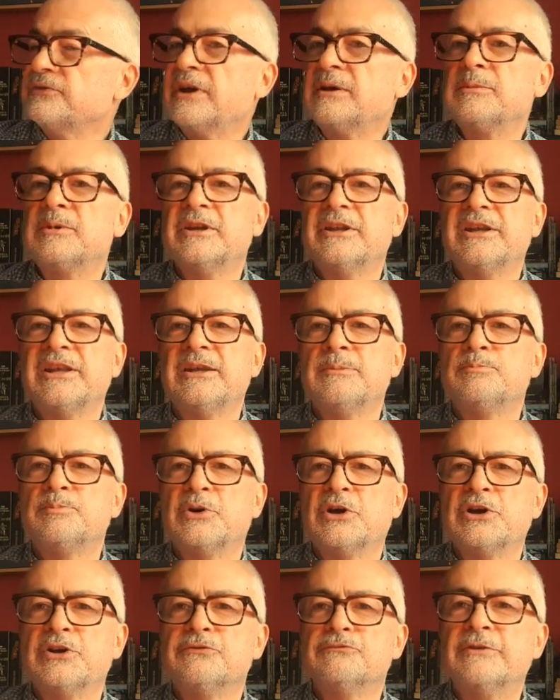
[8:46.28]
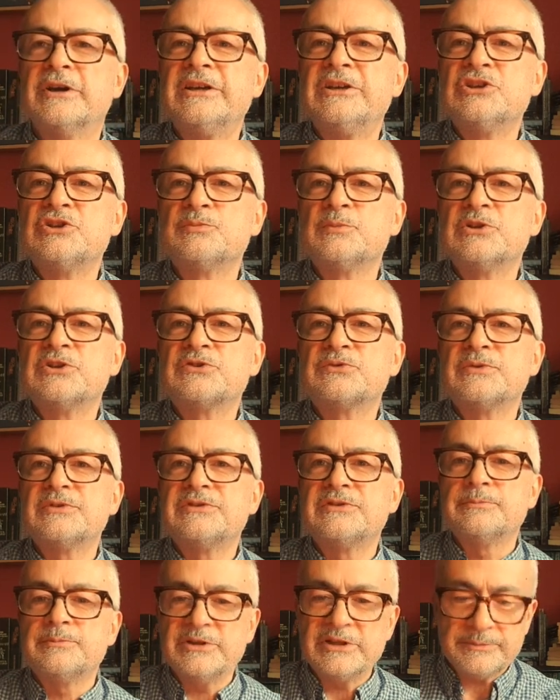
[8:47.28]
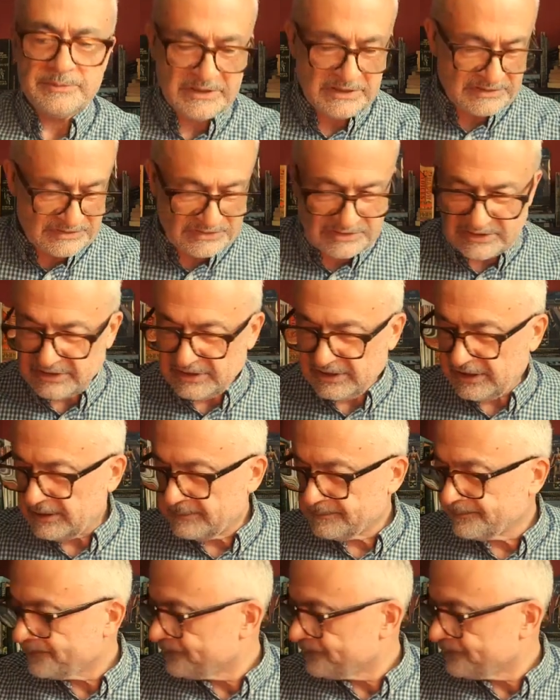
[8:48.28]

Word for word: family by arrangement with the BBC.